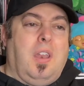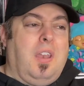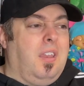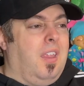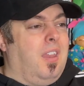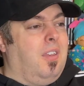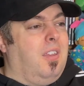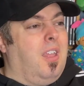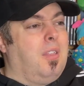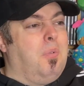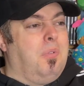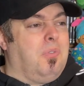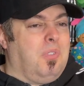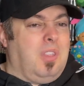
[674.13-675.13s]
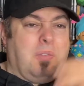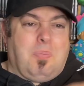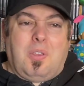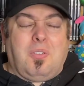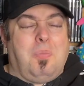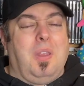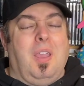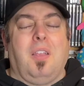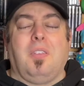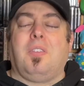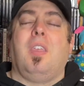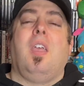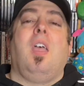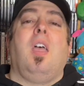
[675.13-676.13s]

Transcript: and the and the other one was released by somebody else.